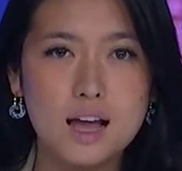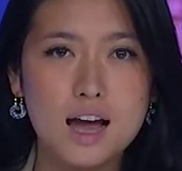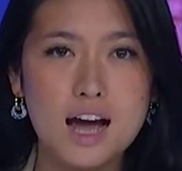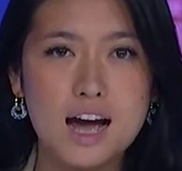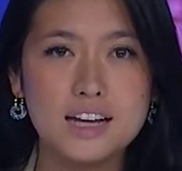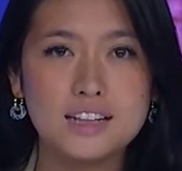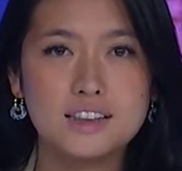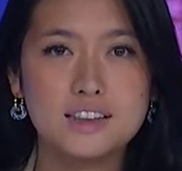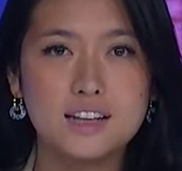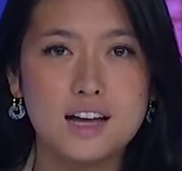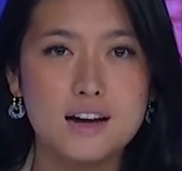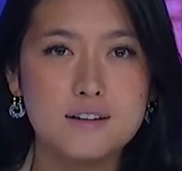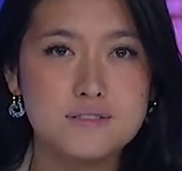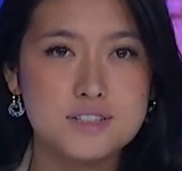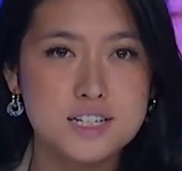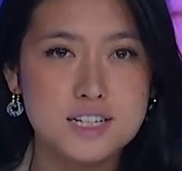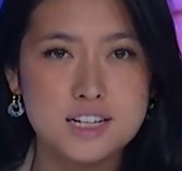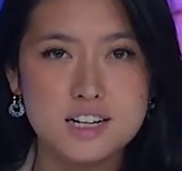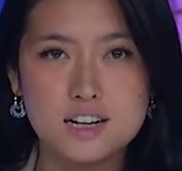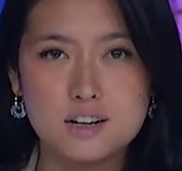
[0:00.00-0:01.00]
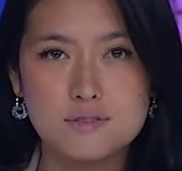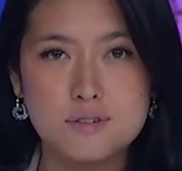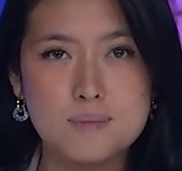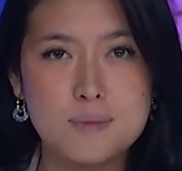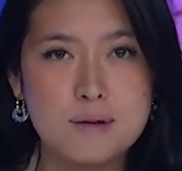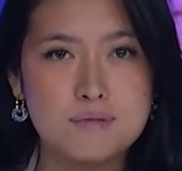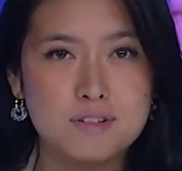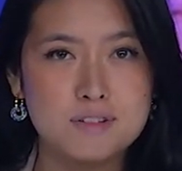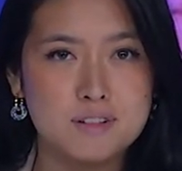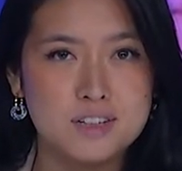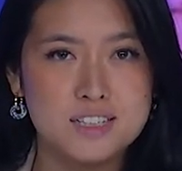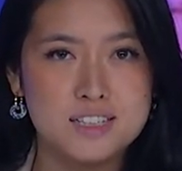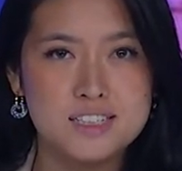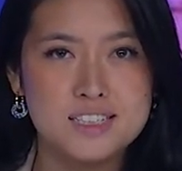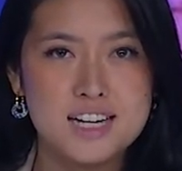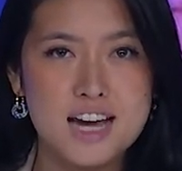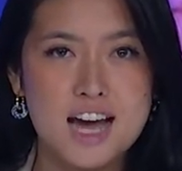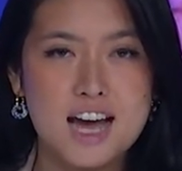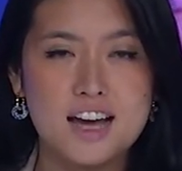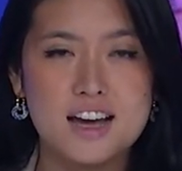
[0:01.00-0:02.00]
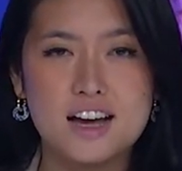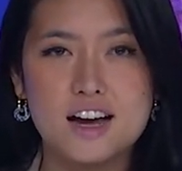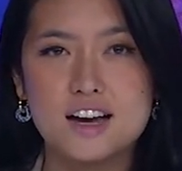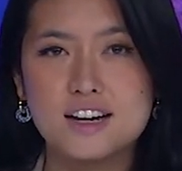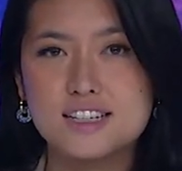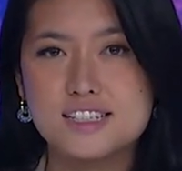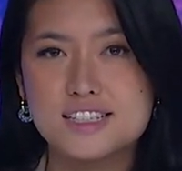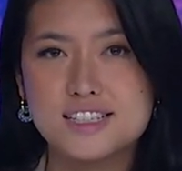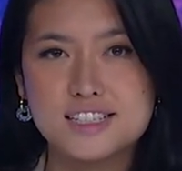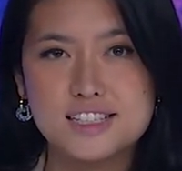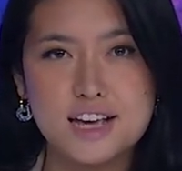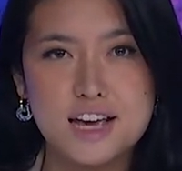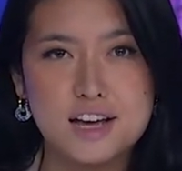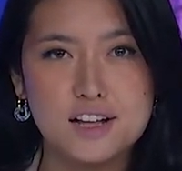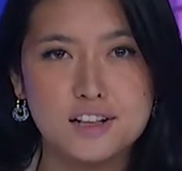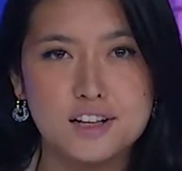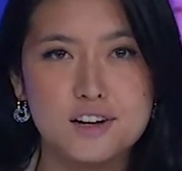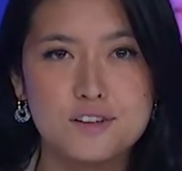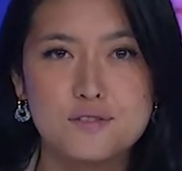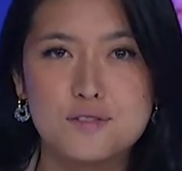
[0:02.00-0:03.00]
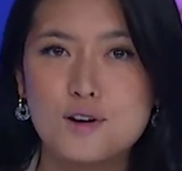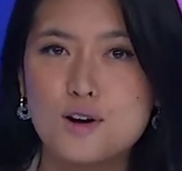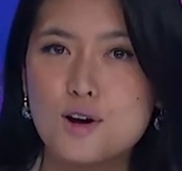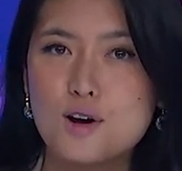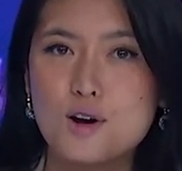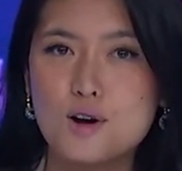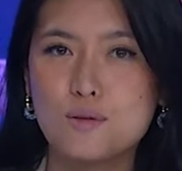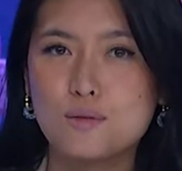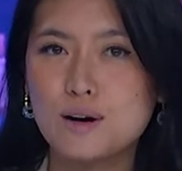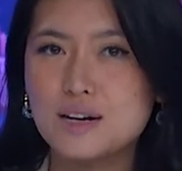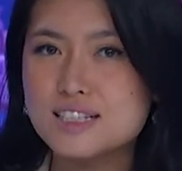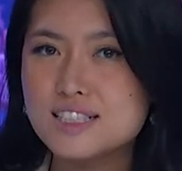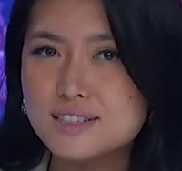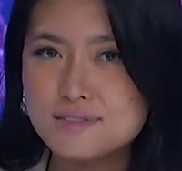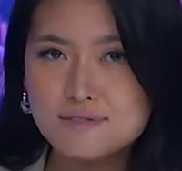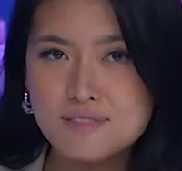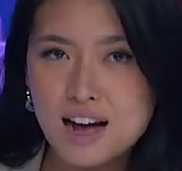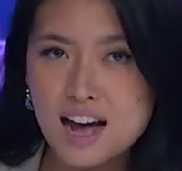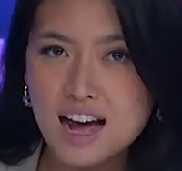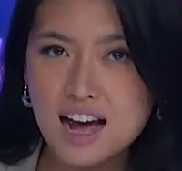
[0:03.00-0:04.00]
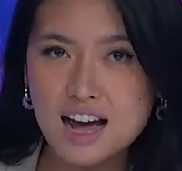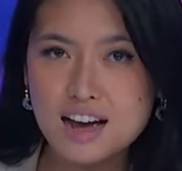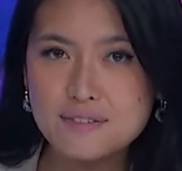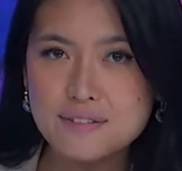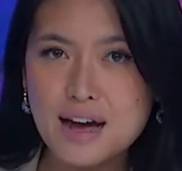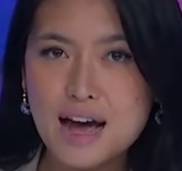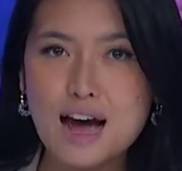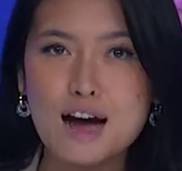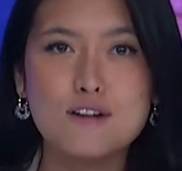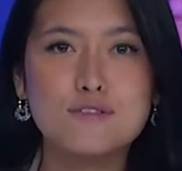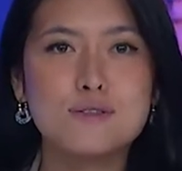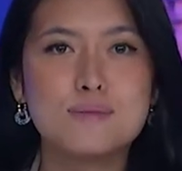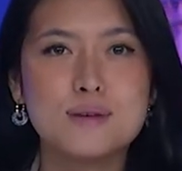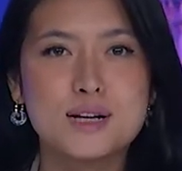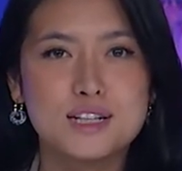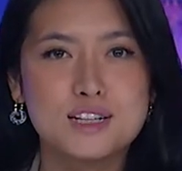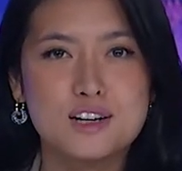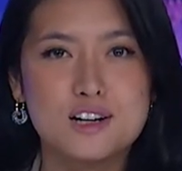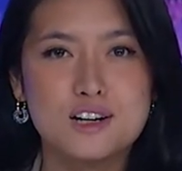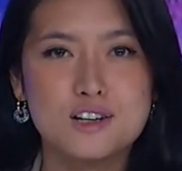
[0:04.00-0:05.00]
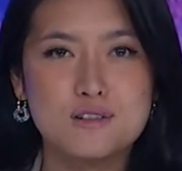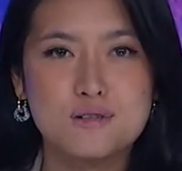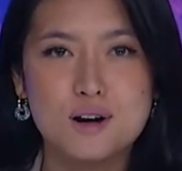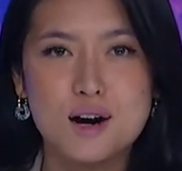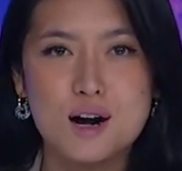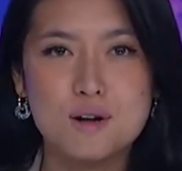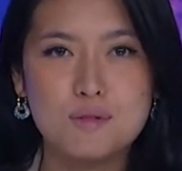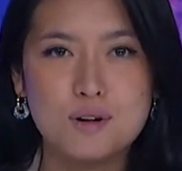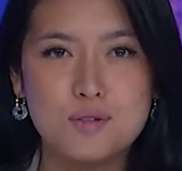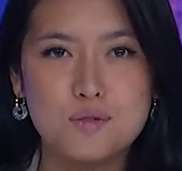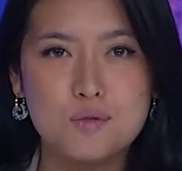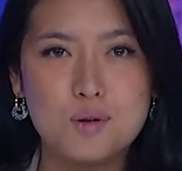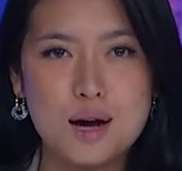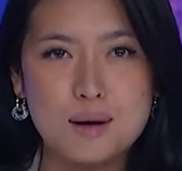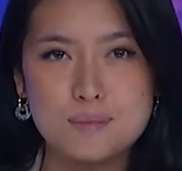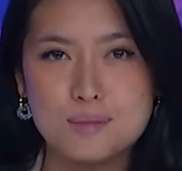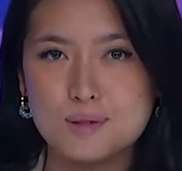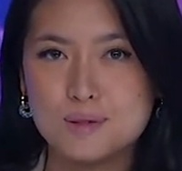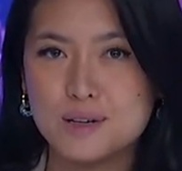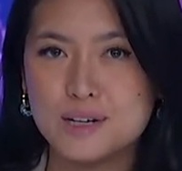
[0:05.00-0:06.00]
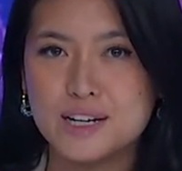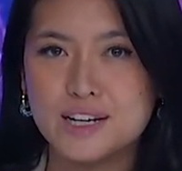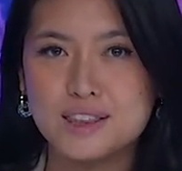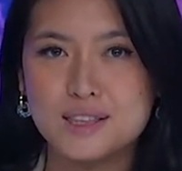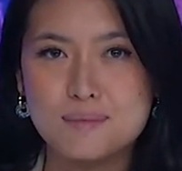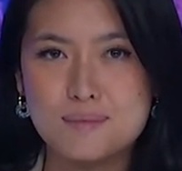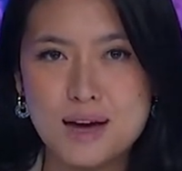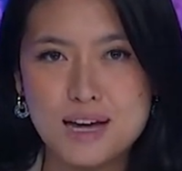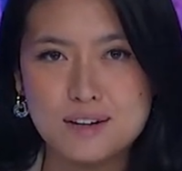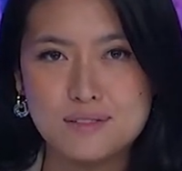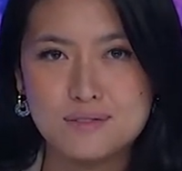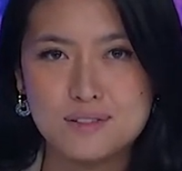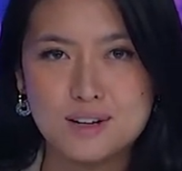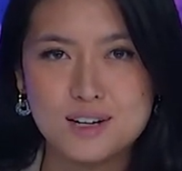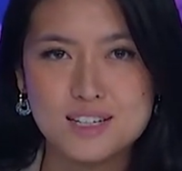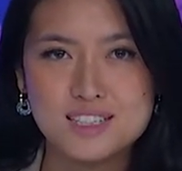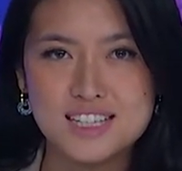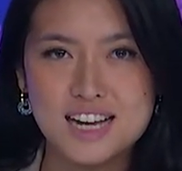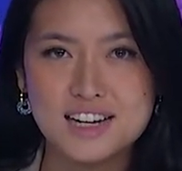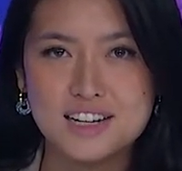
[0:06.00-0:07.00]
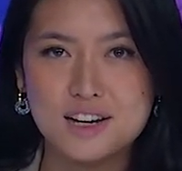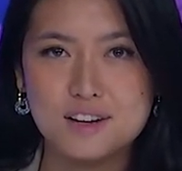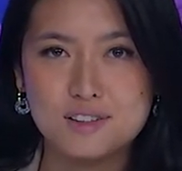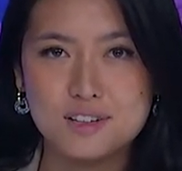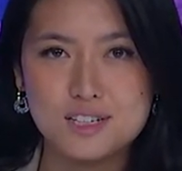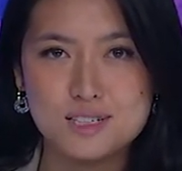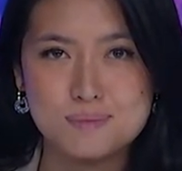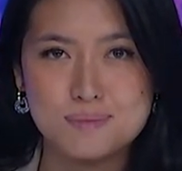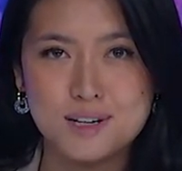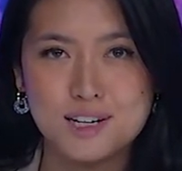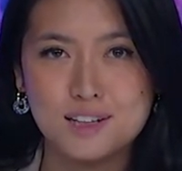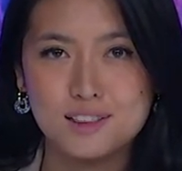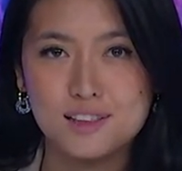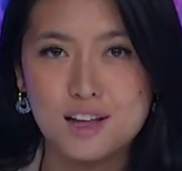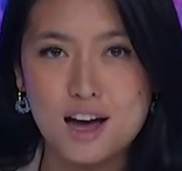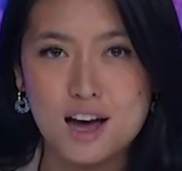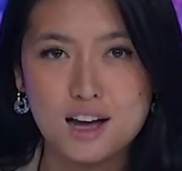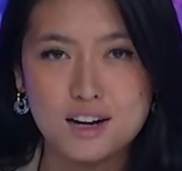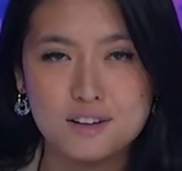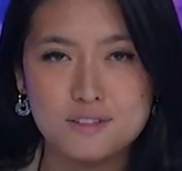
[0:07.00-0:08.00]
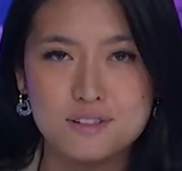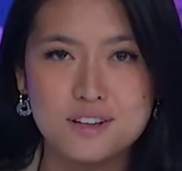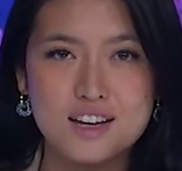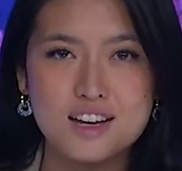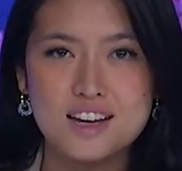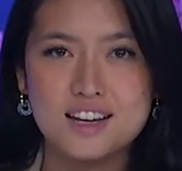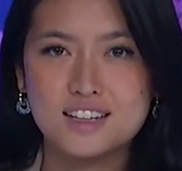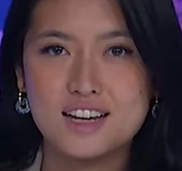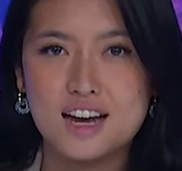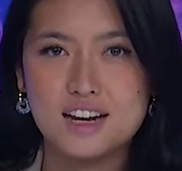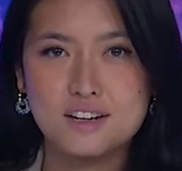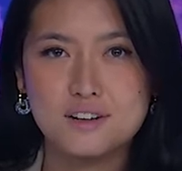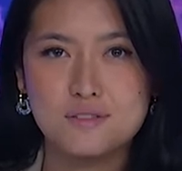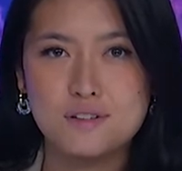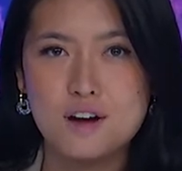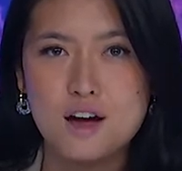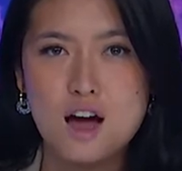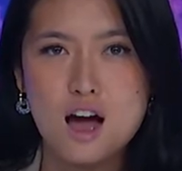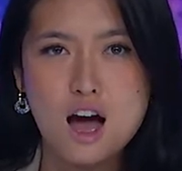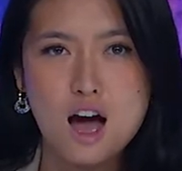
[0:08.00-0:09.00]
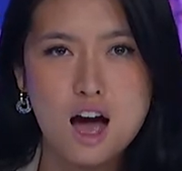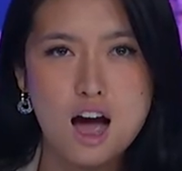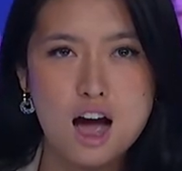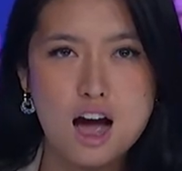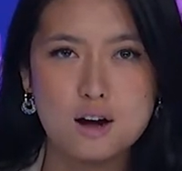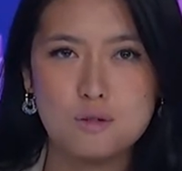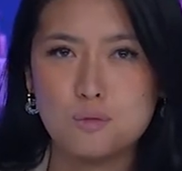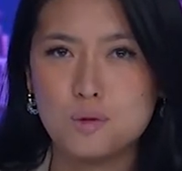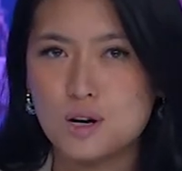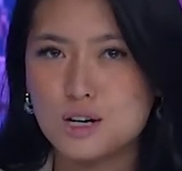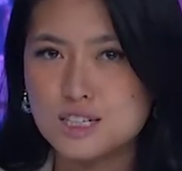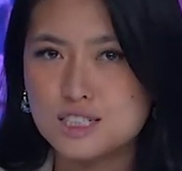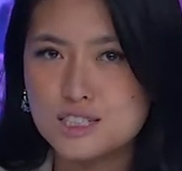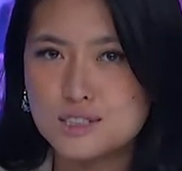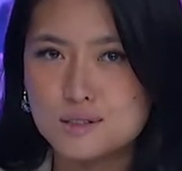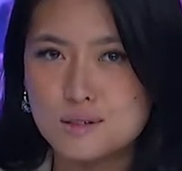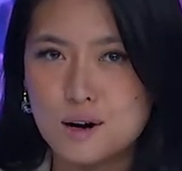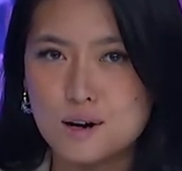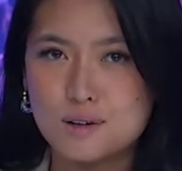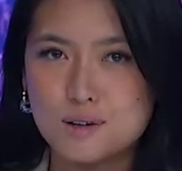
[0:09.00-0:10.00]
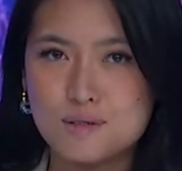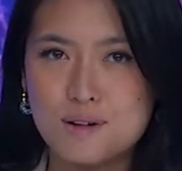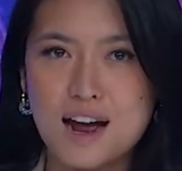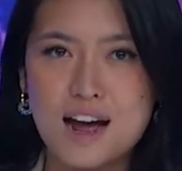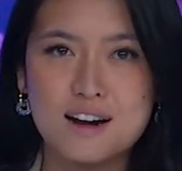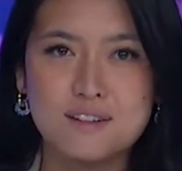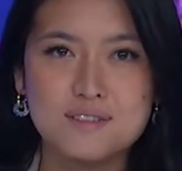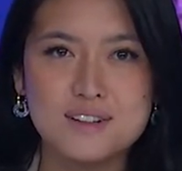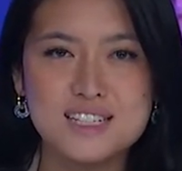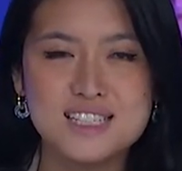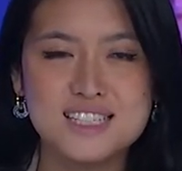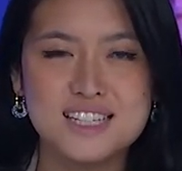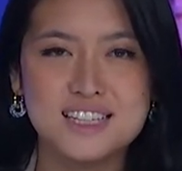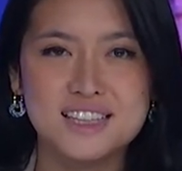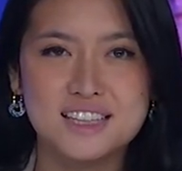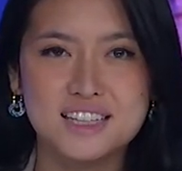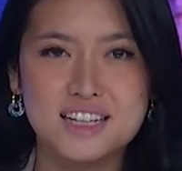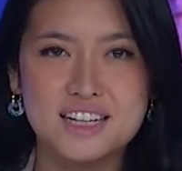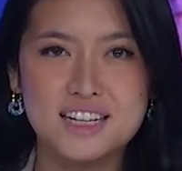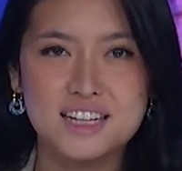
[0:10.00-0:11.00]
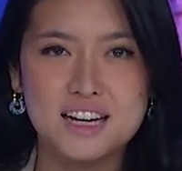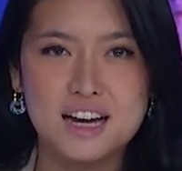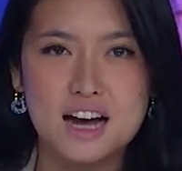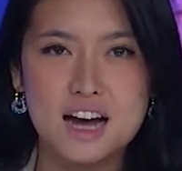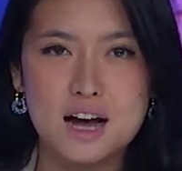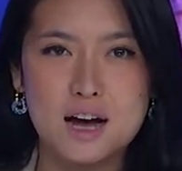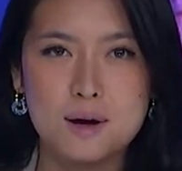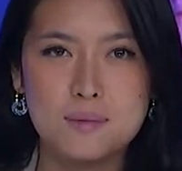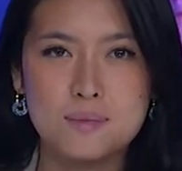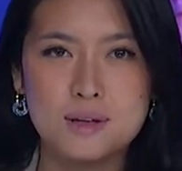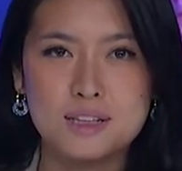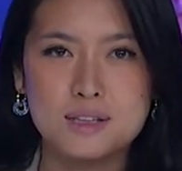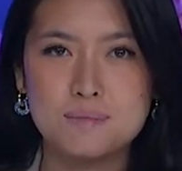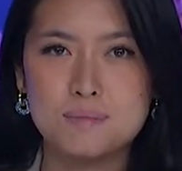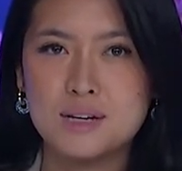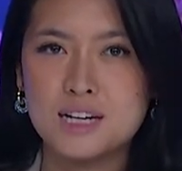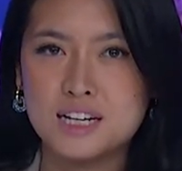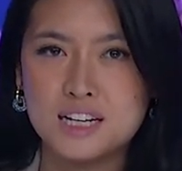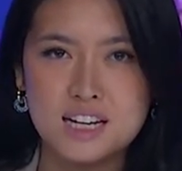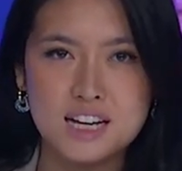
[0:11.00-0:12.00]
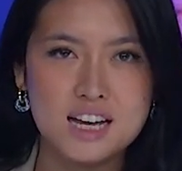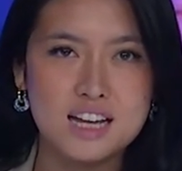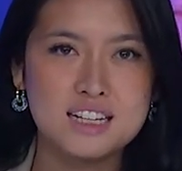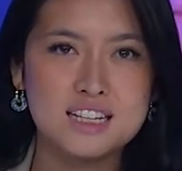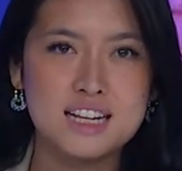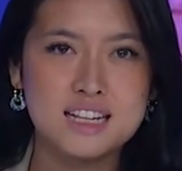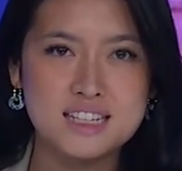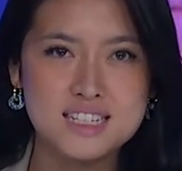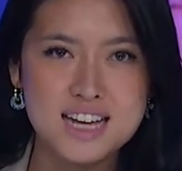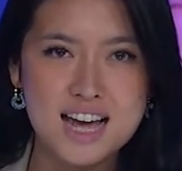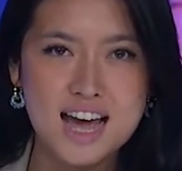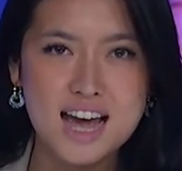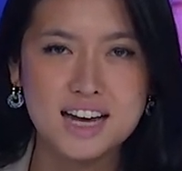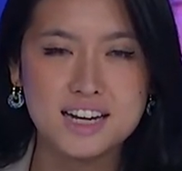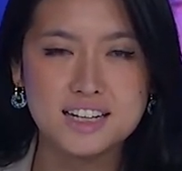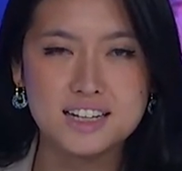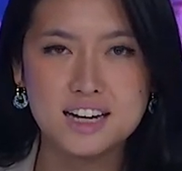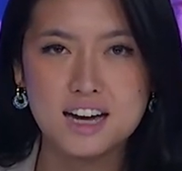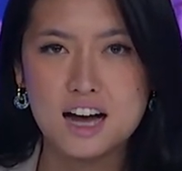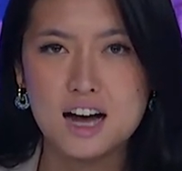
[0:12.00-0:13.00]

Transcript: I'd love to hear from everyone in the chat on a scale of one to five, how familiar you are with Web3 and the metaverse. I know there's been a lot of kind of hot words thrown around recently um, in the media and in tech.